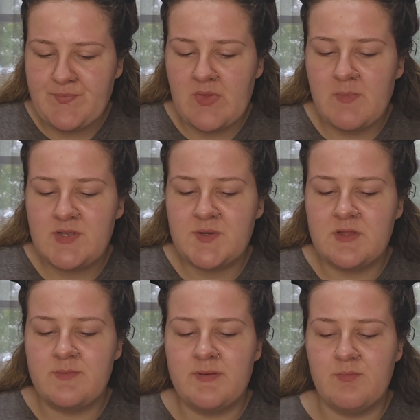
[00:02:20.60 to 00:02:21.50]
I'm gonna do a
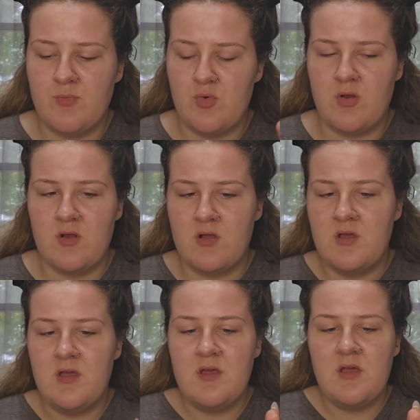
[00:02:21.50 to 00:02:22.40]
little bit more.
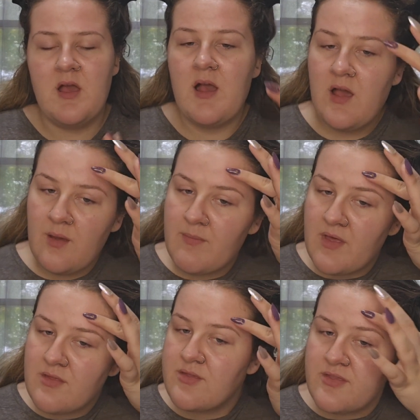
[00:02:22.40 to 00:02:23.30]

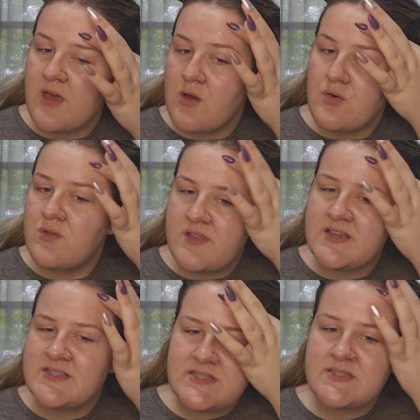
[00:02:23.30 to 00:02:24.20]
Though
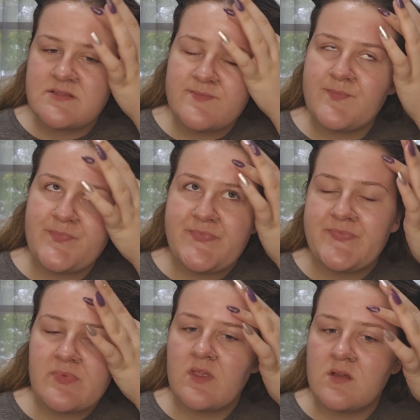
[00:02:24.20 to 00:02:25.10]
this
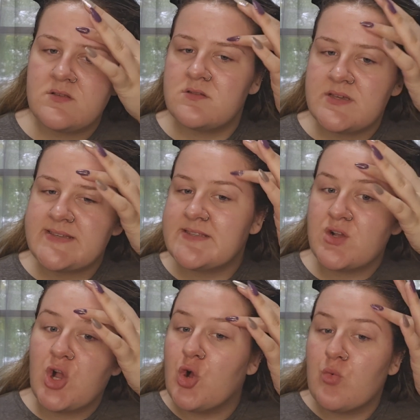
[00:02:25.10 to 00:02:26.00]

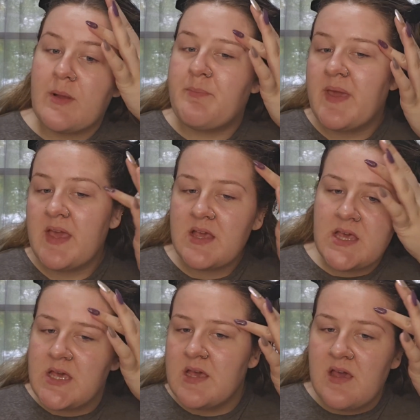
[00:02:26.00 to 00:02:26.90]
is gripping,
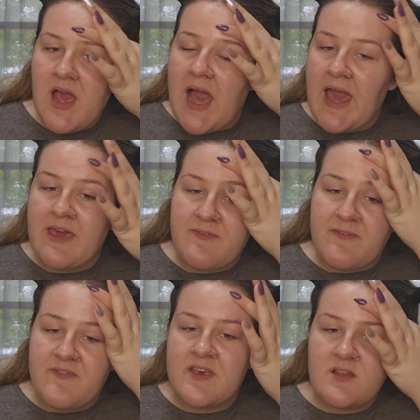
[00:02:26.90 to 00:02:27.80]
I
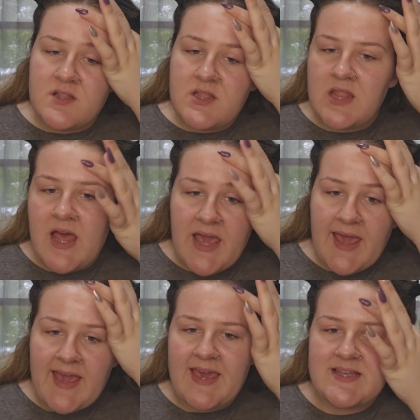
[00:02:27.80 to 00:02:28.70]
feel
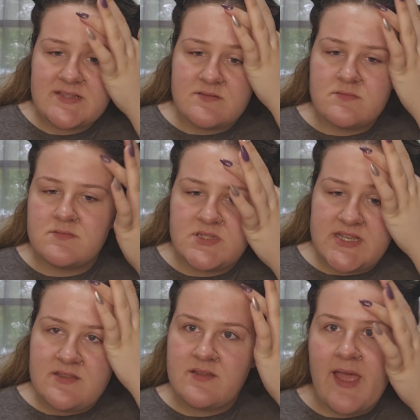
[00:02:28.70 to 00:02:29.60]
like it
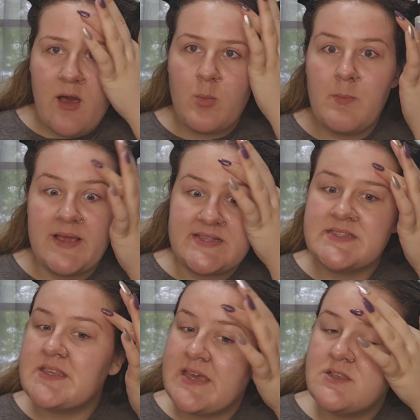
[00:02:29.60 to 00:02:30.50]
didn't help my
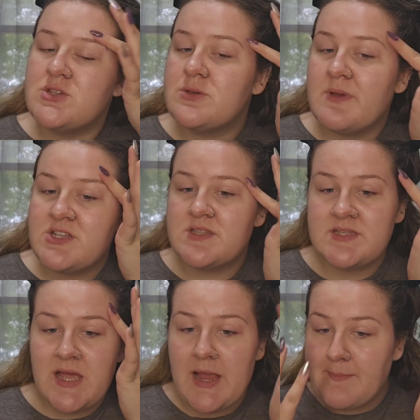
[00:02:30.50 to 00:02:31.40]
skin too much at the
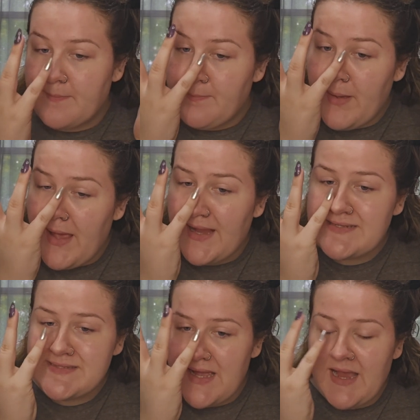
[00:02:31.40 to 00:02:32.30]
time.
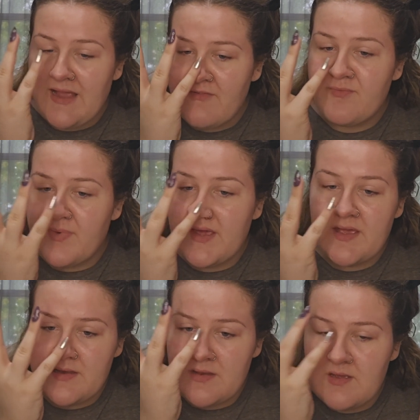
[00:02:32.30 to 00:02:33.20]
But I have
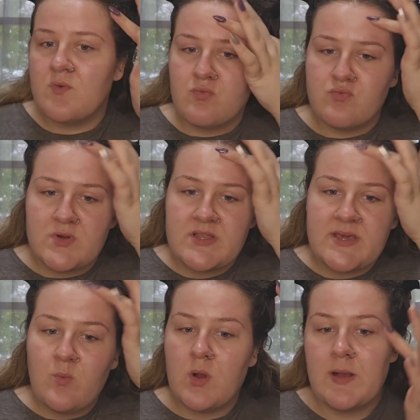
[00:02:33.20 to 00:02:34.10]
been
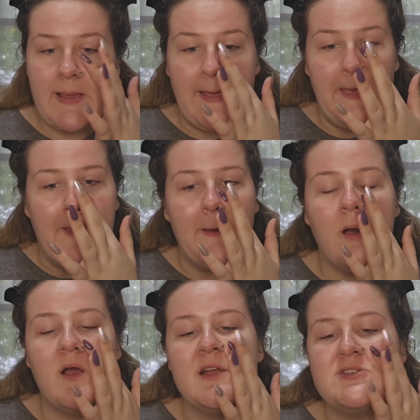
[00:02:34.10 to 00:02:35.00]
really working
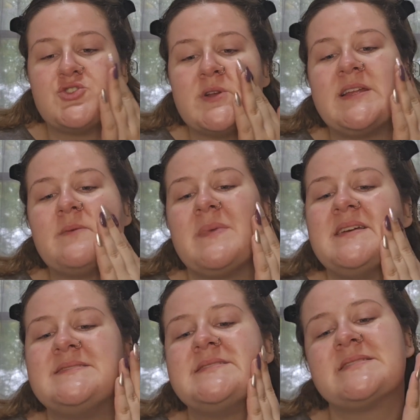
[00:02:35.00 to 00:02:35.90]
on treating
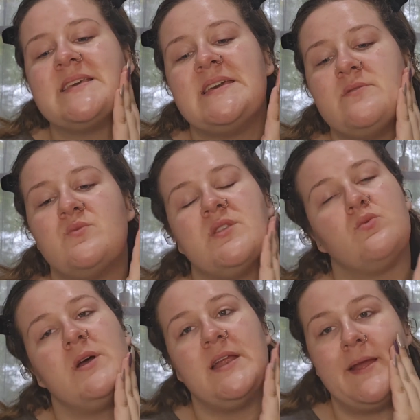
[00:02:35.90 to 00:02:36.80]
my skin with
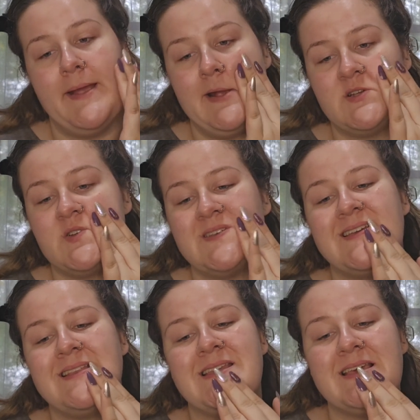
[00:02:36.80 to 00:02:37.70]
what it
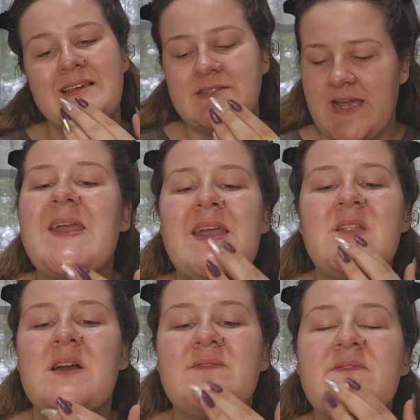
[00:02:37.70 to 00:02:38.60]
actually needs.
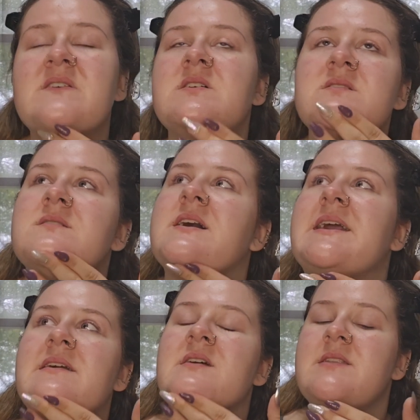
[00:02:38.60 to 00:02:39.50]
And I feel
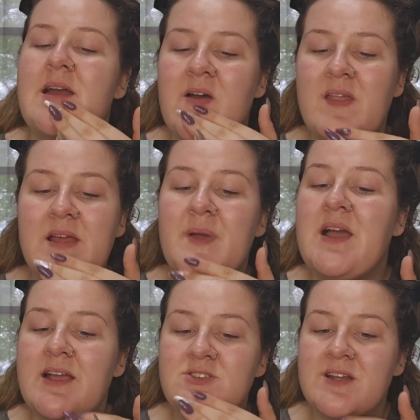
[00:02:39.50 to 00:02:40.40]
like now that I'm
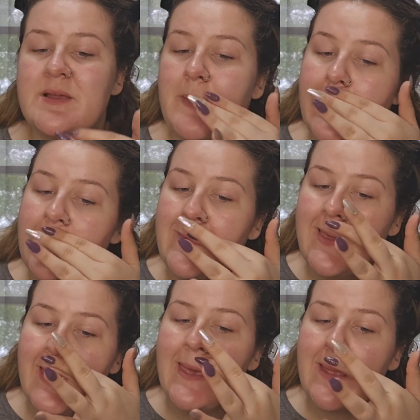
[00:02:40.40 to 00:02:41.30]
hydrating my
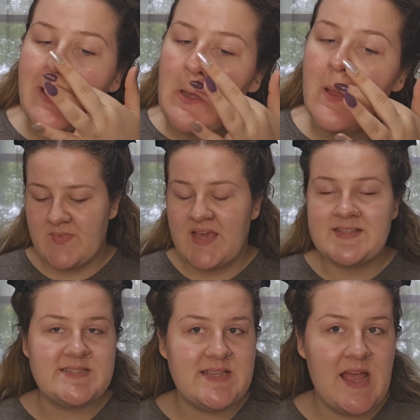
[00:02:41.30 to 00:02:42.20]
skin,
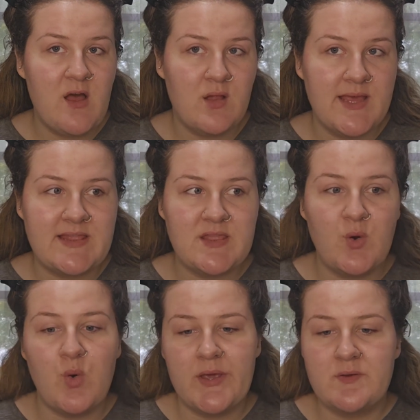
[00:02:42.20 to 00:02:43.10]
it's now like the
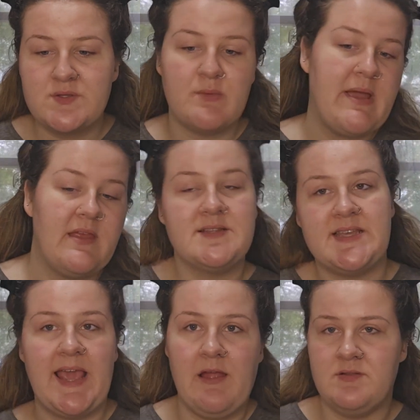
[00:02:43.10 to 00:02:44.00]
oils are
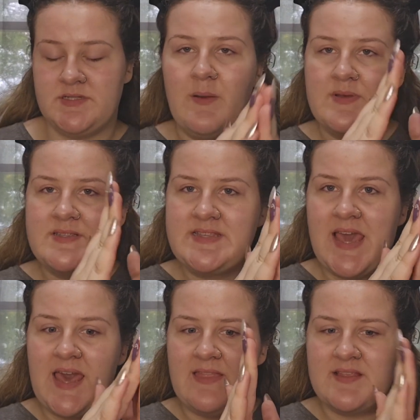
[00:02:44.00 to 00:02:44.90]
balancing out. I will
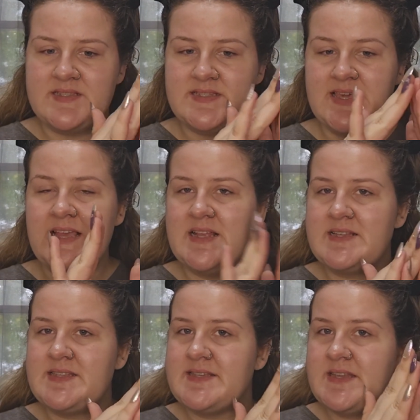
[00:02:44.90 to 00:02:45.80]
say the
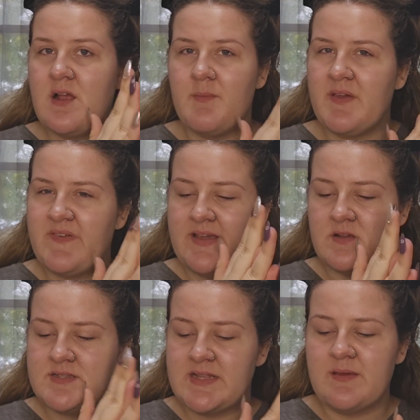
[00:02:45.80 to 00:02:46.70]
stickiness isn't on my
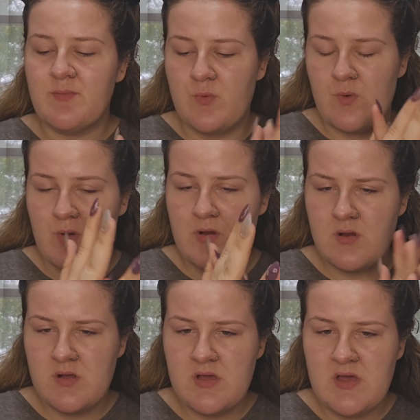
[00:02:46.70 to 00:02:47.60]
fingers
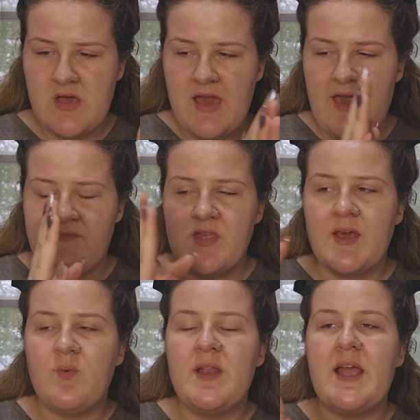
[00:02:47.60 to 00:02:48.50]
anymore. I feel
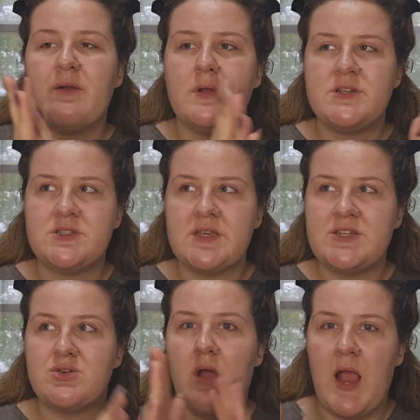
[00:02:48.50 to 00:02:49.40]
like when I originally
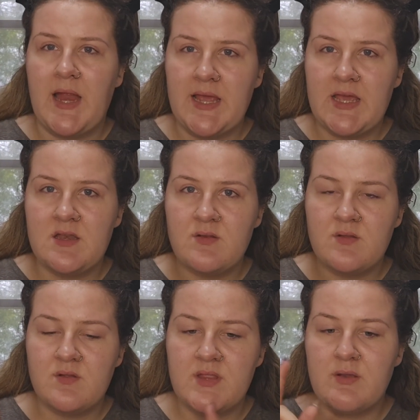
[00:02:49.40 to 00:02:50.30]
tried it,
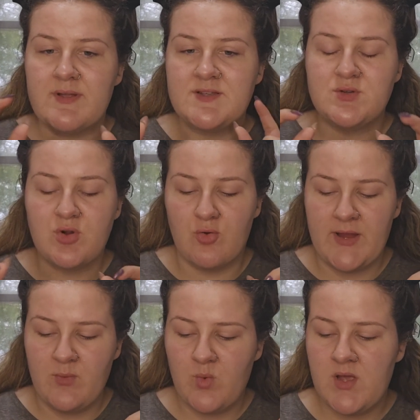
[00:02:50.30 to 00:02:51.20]
the original
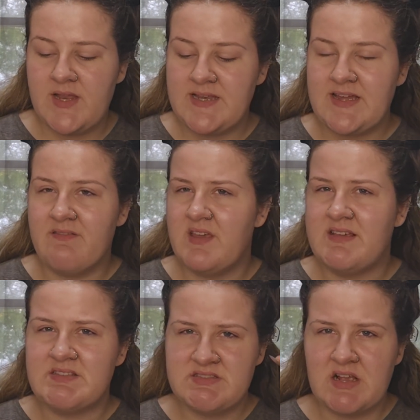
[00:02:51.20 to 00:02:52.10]
green one, it definitely
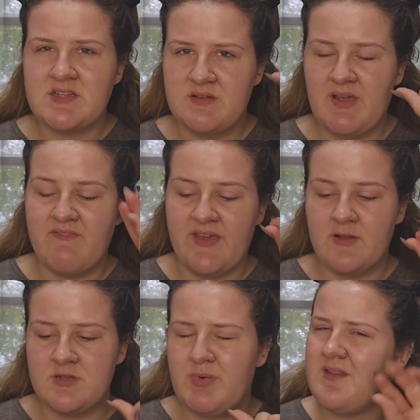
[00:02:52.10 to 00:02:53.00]
stuck to my
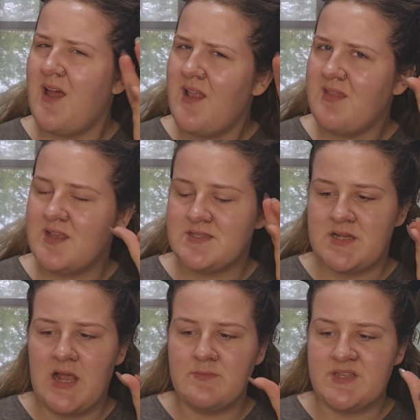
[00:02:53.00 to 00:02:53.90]
fingers, but not this
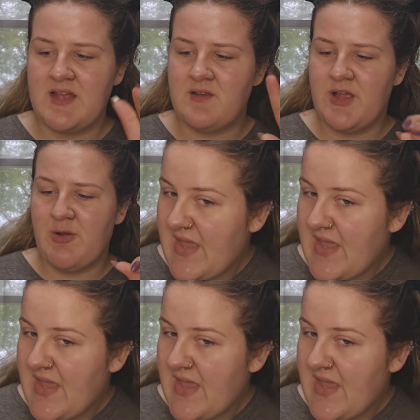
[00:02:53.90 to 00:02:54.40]
time, so I don't know.